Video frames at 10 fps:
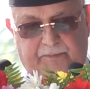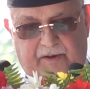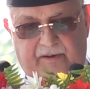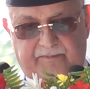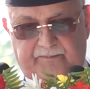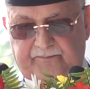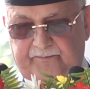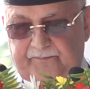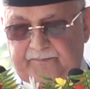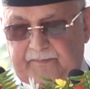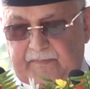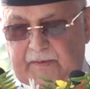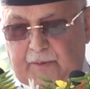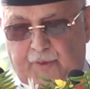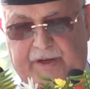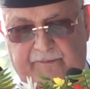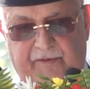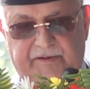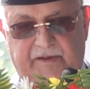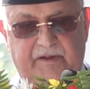for,
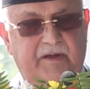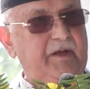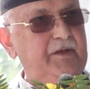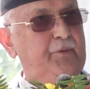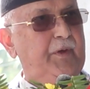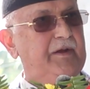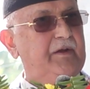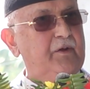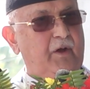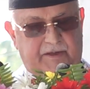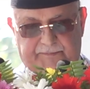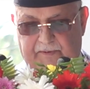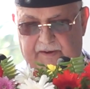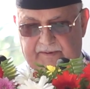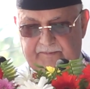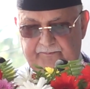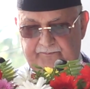whenever the UN calls for.